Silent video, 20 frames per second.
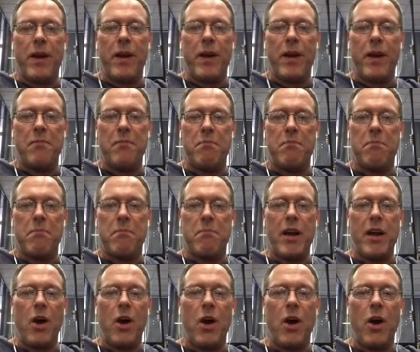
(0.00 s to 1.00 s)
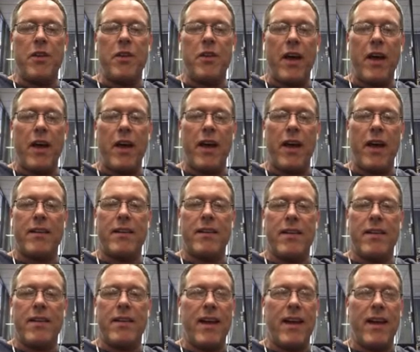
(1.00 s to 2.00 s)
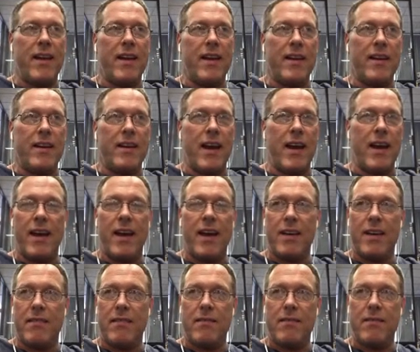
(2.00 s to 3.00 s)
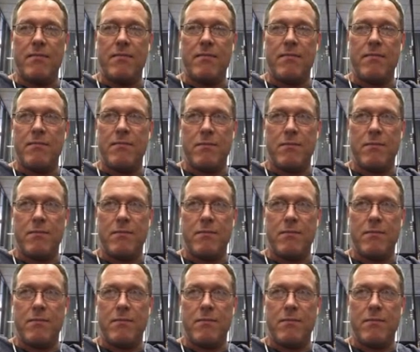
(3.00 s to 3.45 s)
So I go inside and I